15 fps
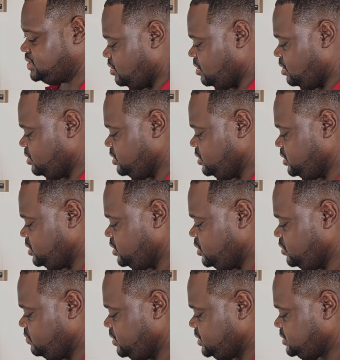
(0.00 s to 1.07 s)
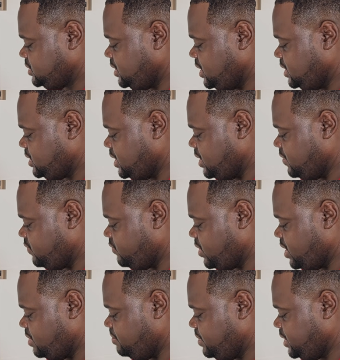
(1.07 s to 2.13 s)
All you do is hit the air
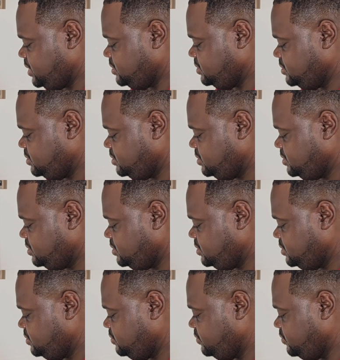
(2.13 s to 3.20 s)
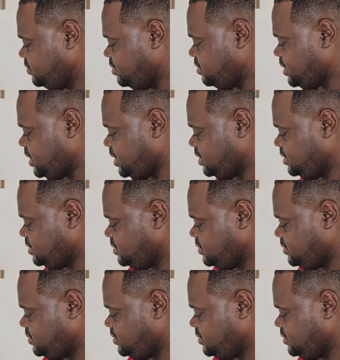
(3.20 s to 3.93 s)
fryer button, okay?